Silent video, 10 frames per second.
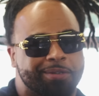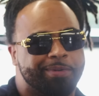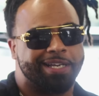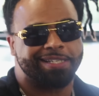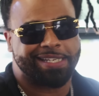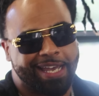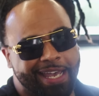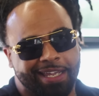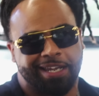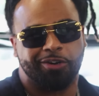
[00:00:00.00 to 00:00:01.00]
Them niggas that
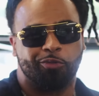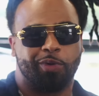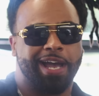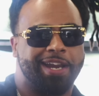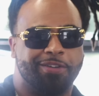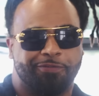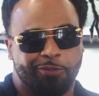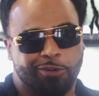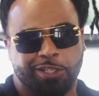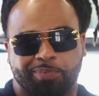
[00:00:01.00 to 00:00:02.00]
hate, ain't no riding in
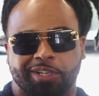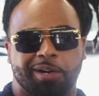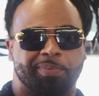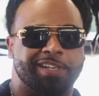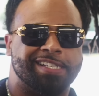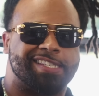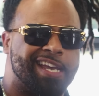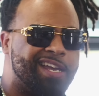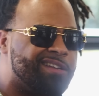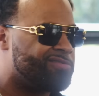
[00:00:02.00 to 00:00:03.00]
foreigns. Pull up in a
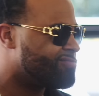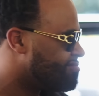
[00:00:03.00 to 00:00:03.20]
tank.